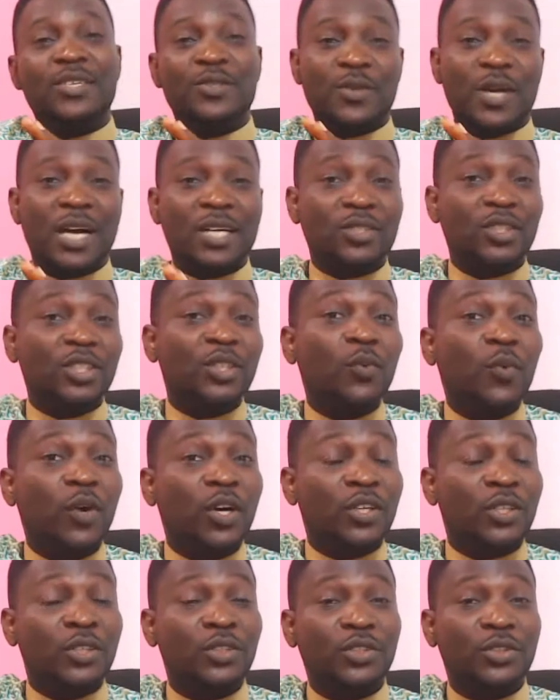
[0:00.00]
is to actually
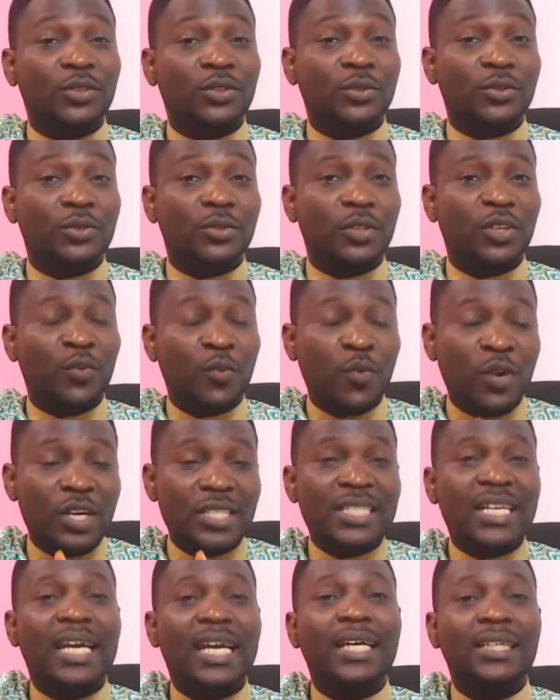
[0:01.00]
walk you through
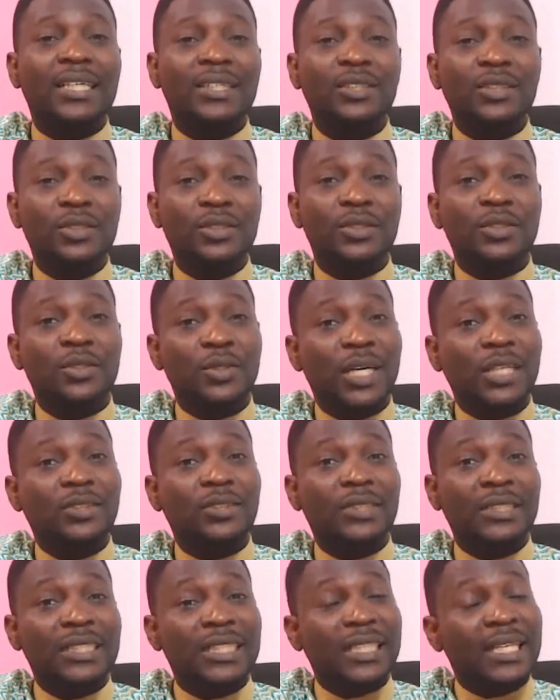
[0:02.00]
what can you do to
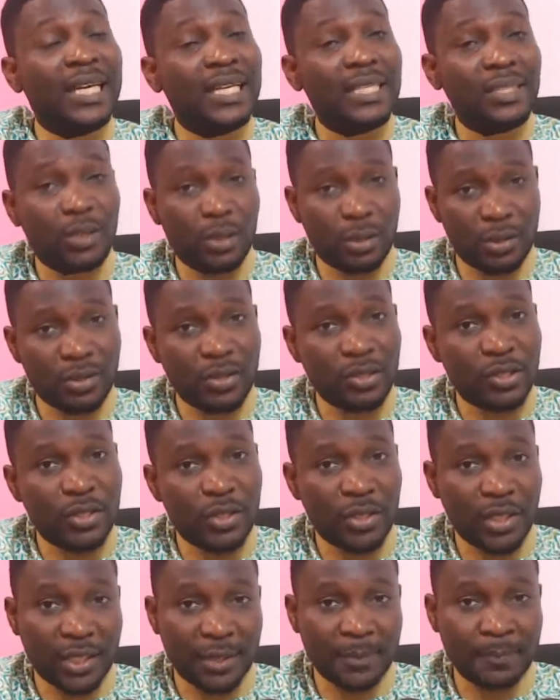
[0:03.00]
actually get
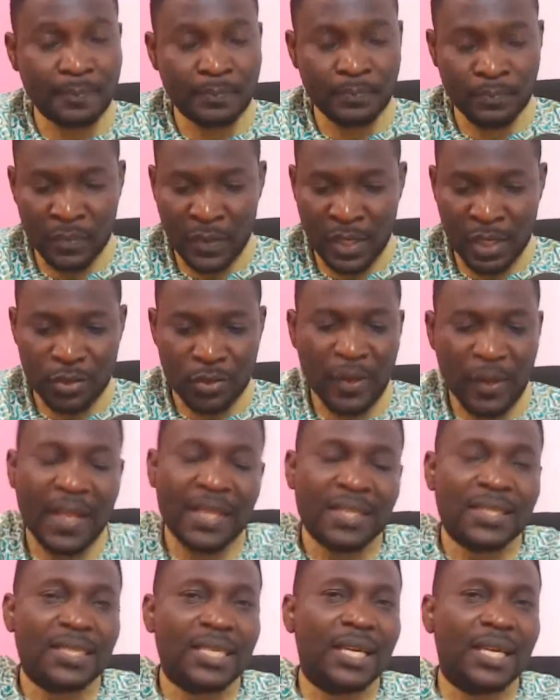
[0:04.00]
unstuck. So
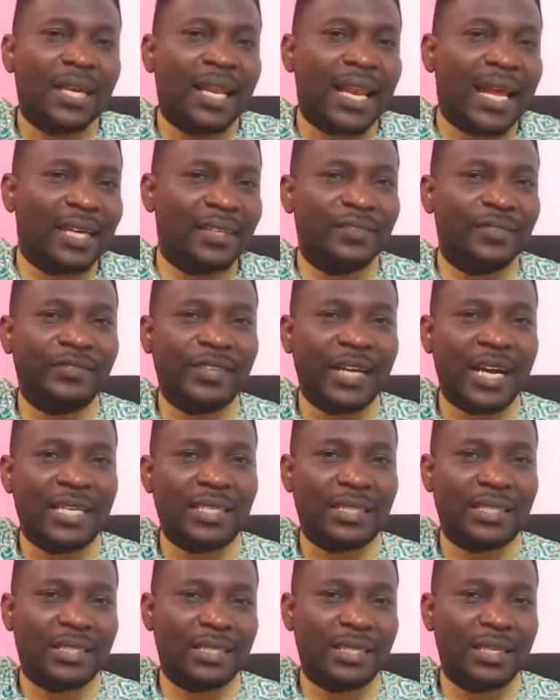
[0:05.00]
let's say life
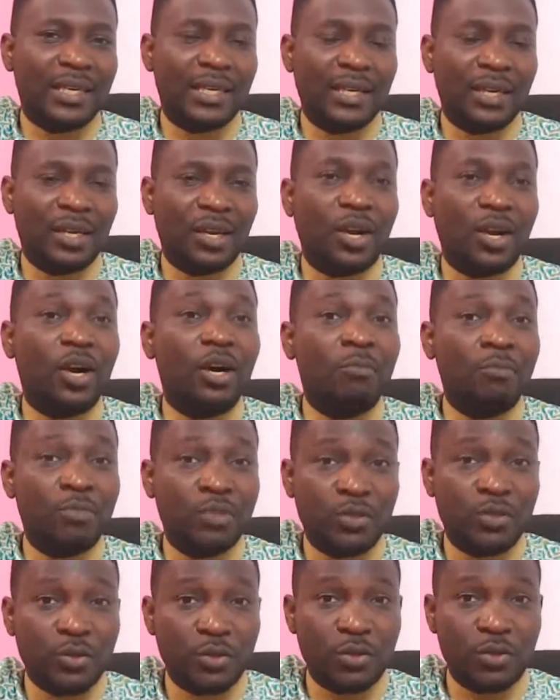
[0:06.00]
has come
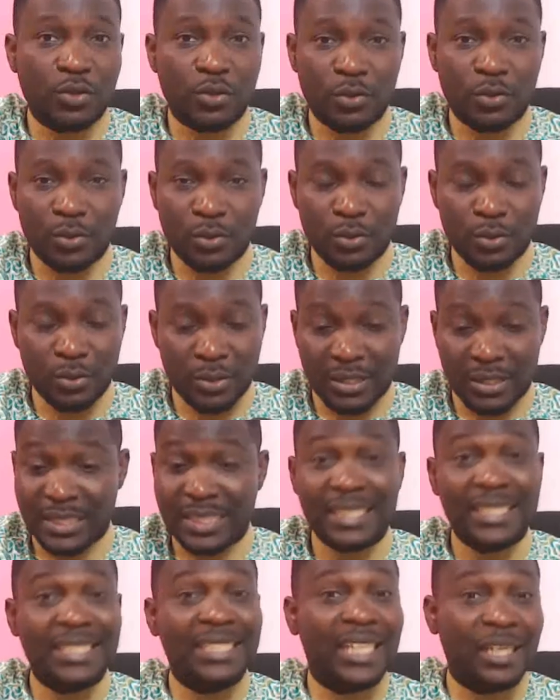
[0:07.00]
to you, it's
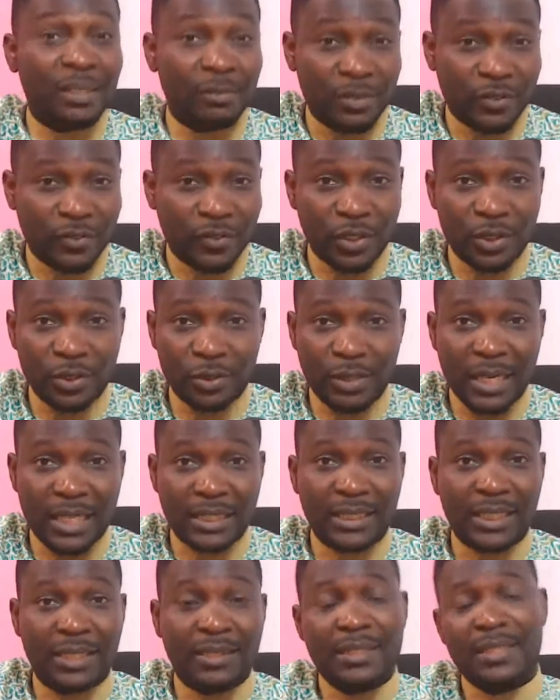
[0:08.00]
kneeling down before you
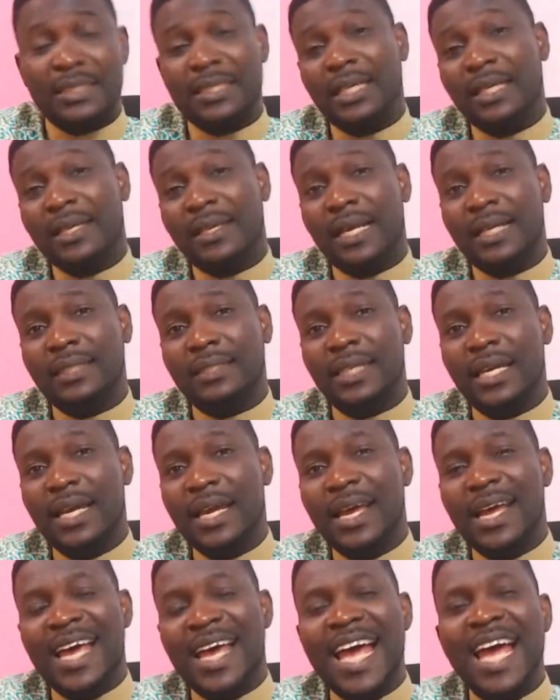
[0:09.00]
right now and saying that
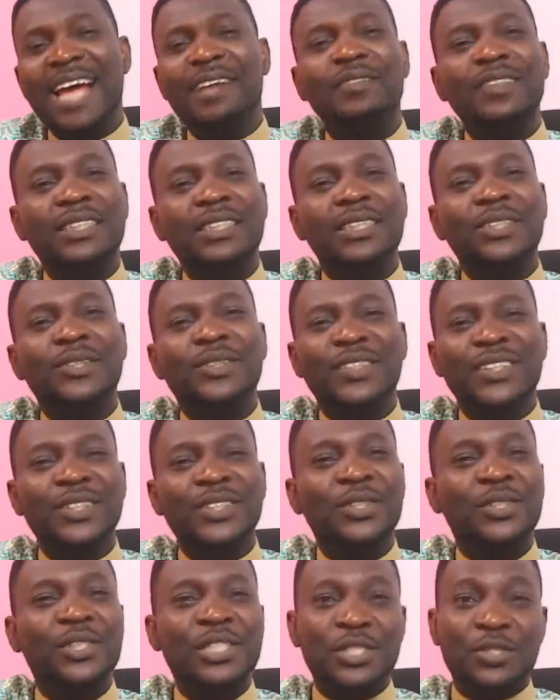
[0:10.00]
every single thing
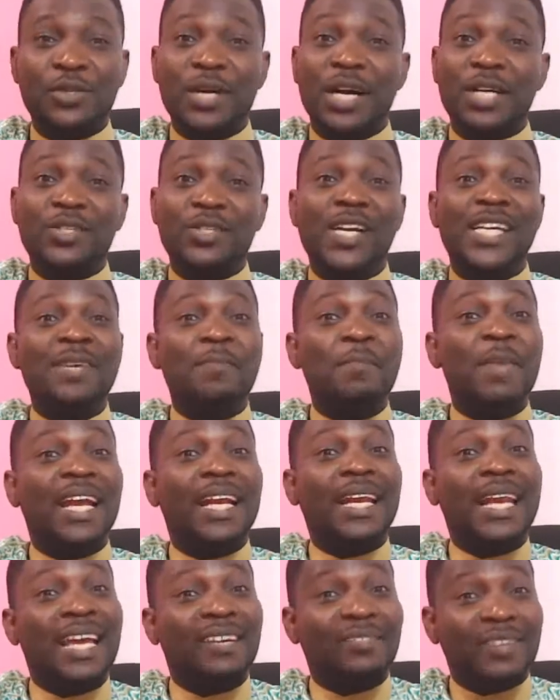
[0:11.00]
you need to actually
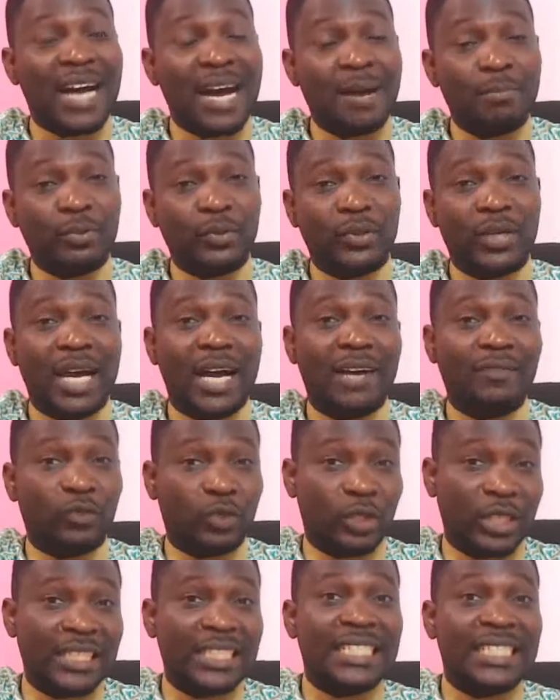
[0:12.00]
make life happen, I've
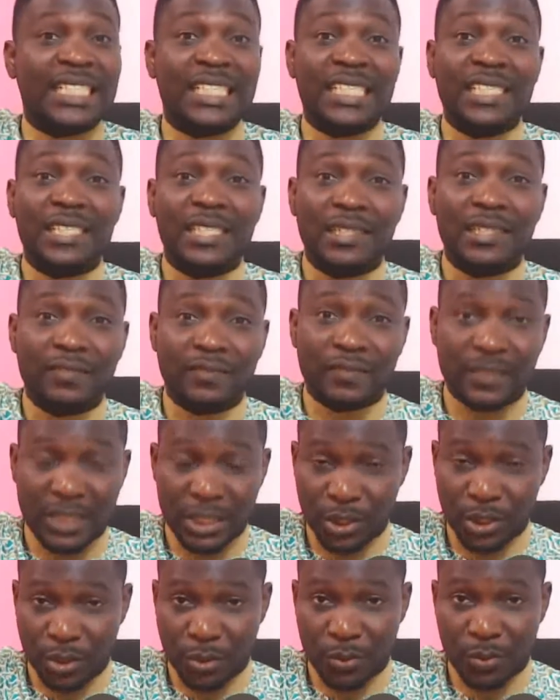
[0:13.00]
already
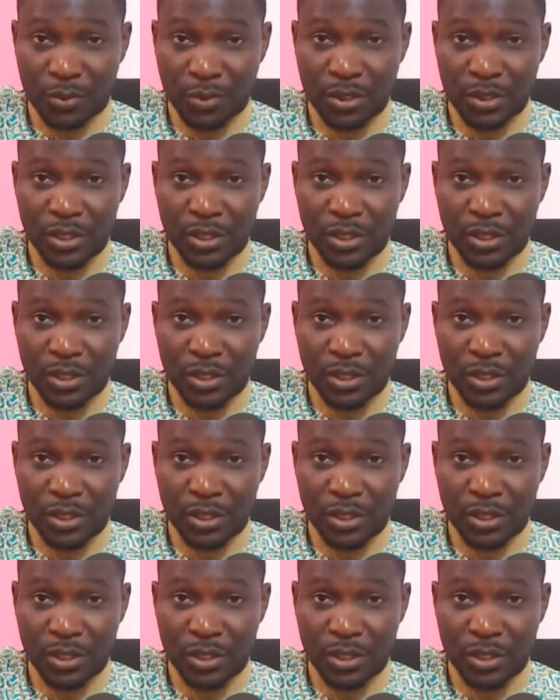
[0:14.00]
given you.